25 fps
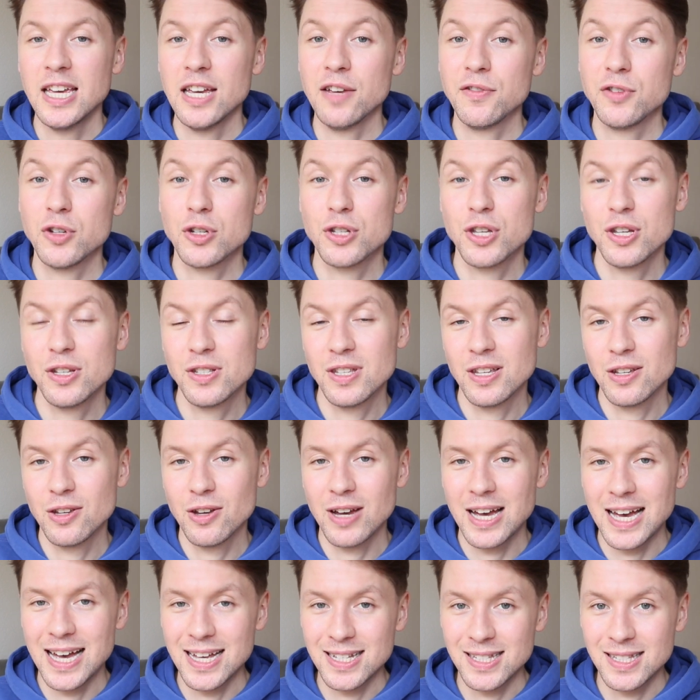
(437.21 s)
If you're using
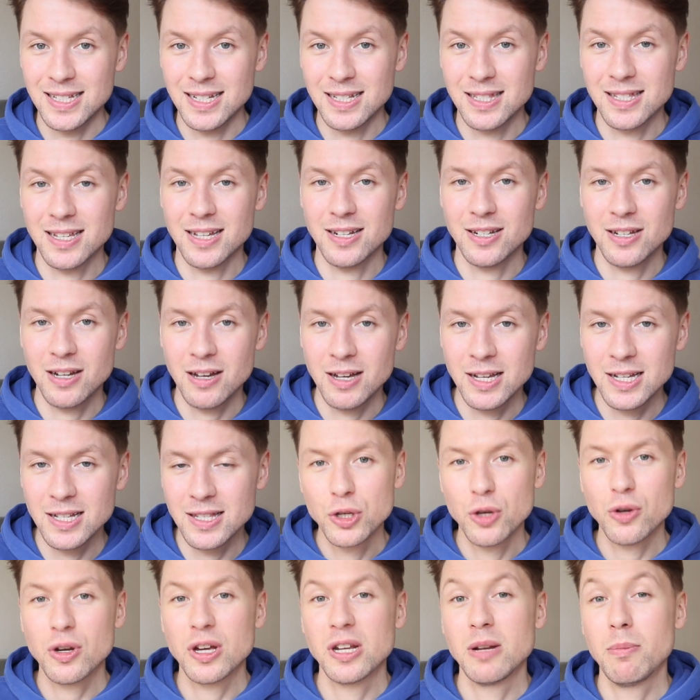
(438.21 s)
your acids at
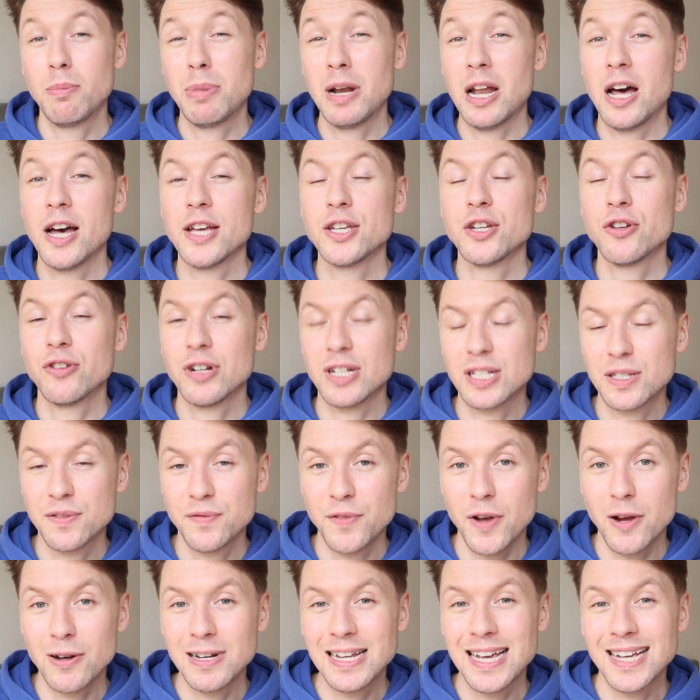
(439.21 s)
night, you can apply your
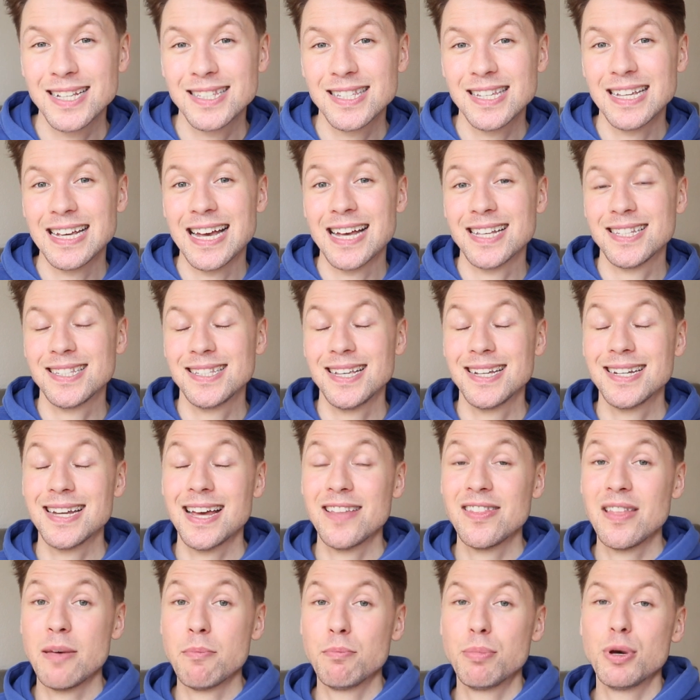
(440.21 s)
exfoliating acid
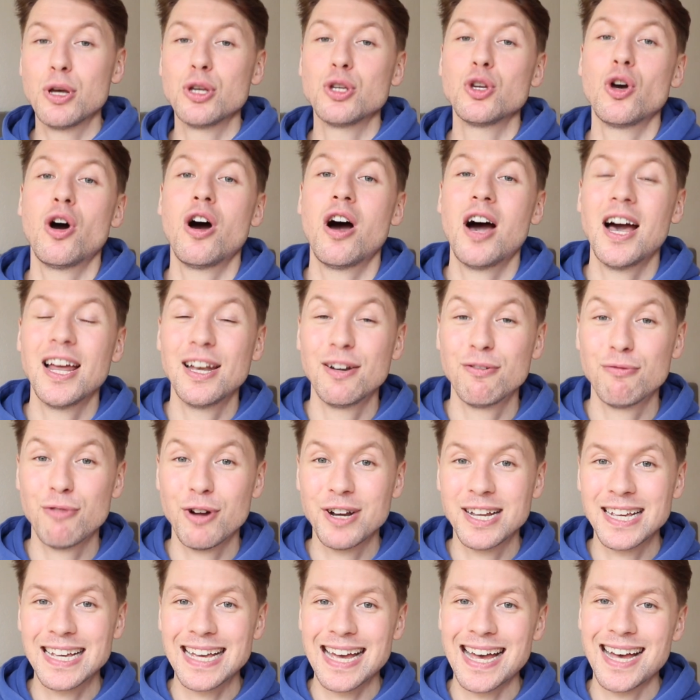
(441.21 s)
and then put your
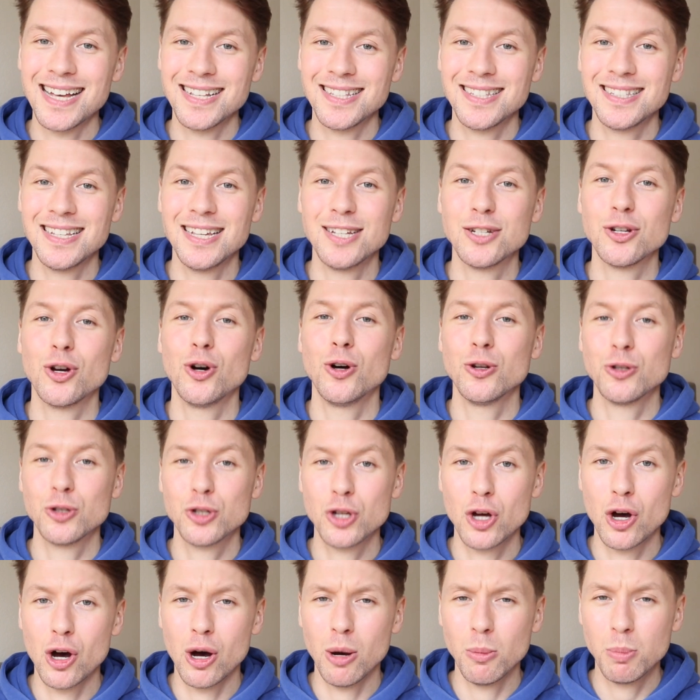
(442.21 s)
hyaluronic acid on
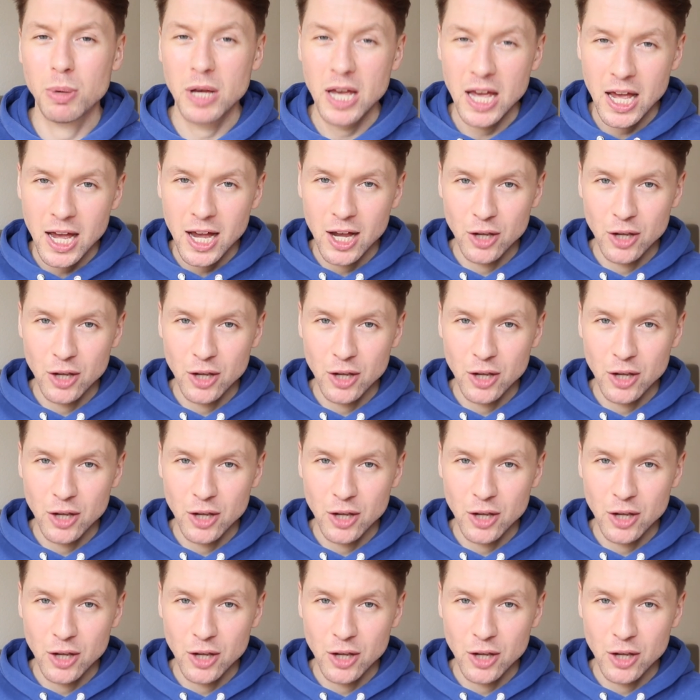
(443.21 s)
top.